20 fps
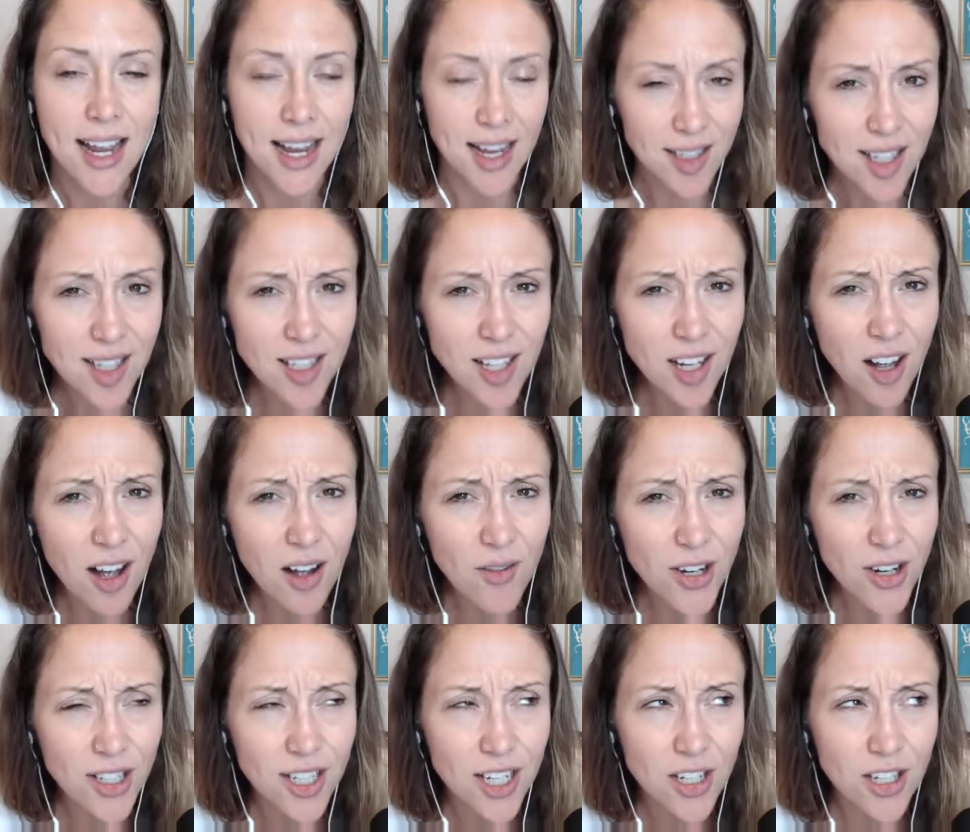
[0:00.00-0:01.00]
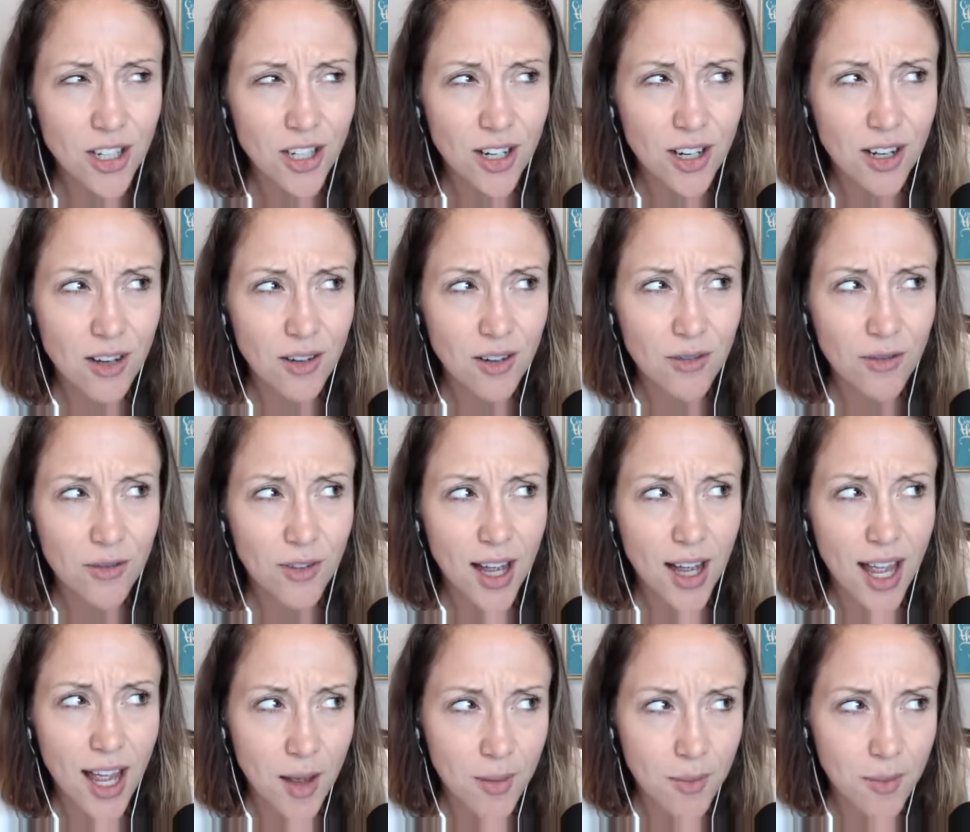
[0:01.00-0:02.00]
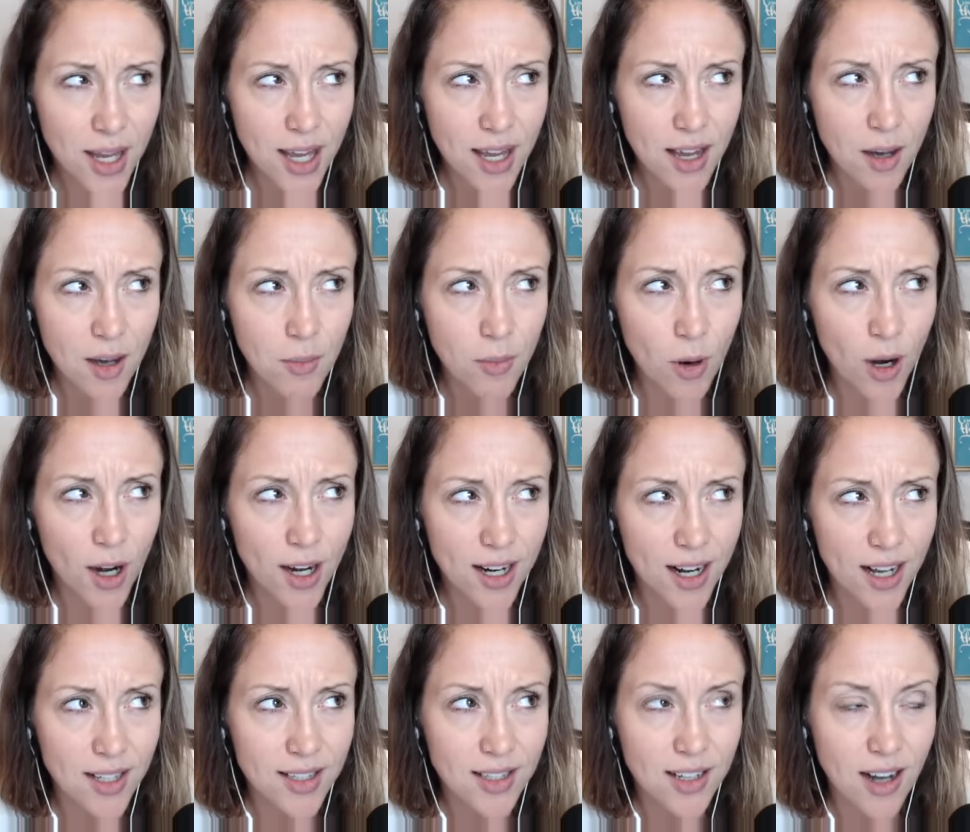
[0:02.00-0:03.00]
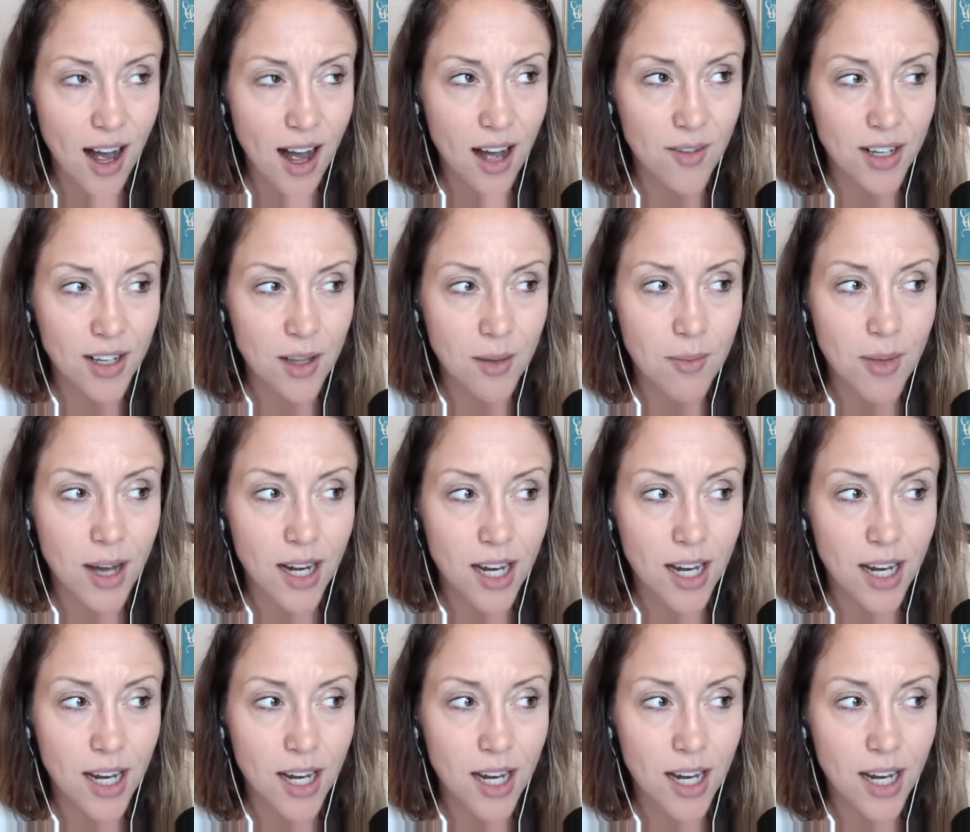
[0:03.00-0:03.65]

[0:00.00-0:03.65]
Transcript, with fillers: is this a conversation of him being on board and us not having the